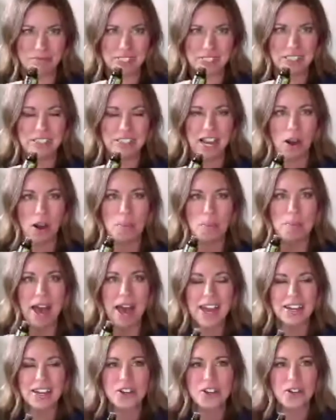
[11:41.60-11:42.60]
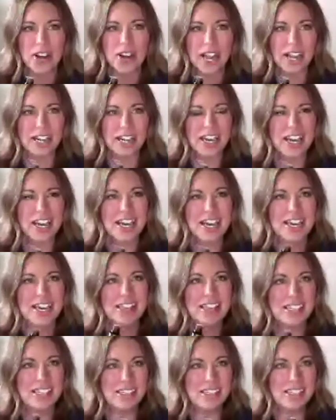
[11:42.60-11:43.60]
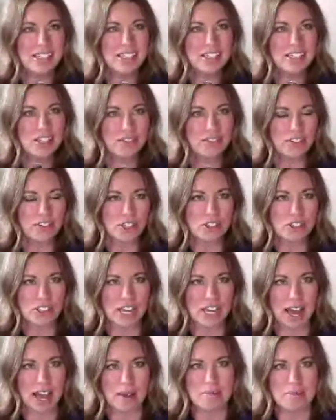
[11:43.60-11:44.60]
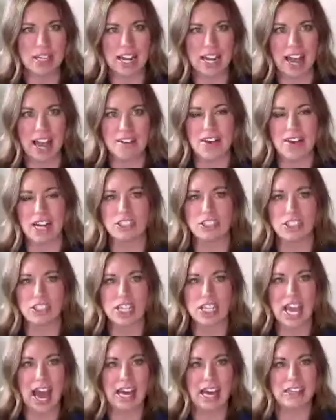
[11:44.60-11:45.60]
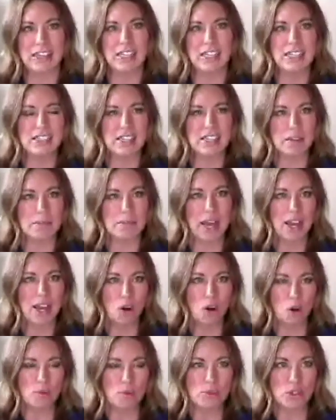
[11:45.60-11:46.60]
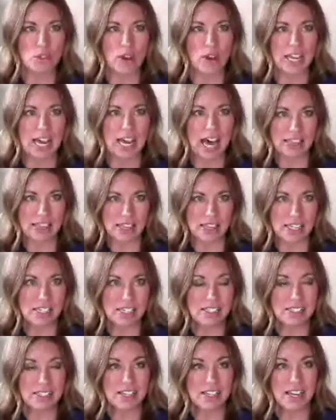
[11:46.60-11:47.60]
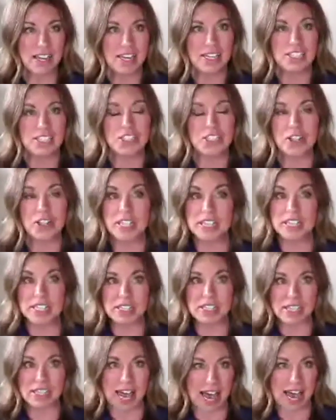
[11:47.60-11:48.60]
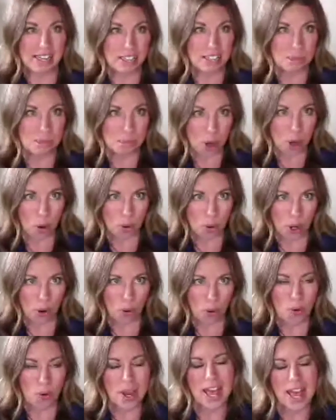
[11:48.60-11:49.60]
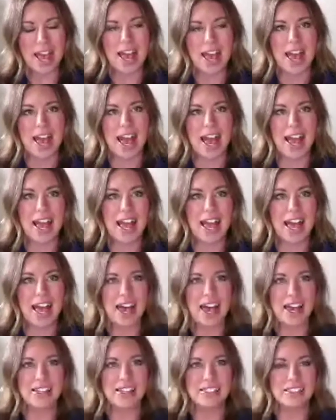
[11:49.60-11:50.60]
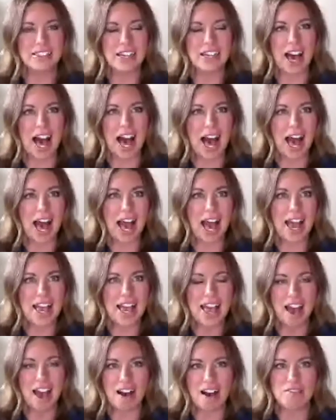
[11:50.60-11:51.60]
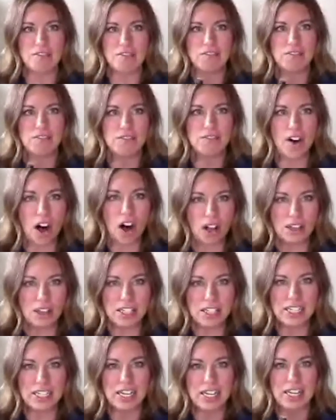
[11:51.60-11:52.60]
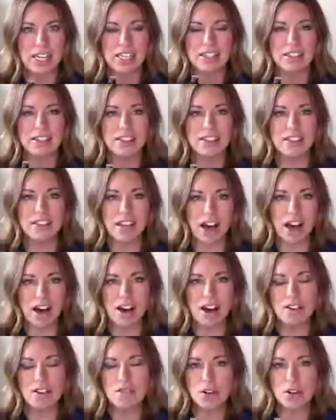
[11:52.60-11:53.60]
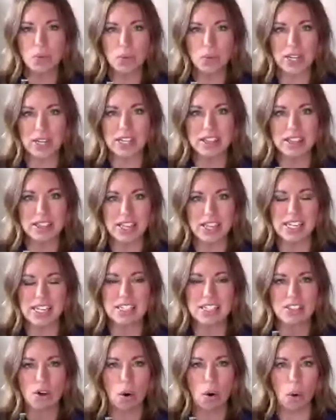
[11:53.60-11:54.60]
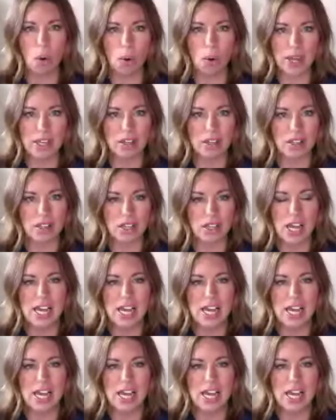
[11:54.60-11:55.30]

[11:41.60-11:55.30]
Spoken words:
Now, Petitgrain, this is the first time that I've actually had this in my home. So I got this during the last BOGO, and I have fallen in love with this oil.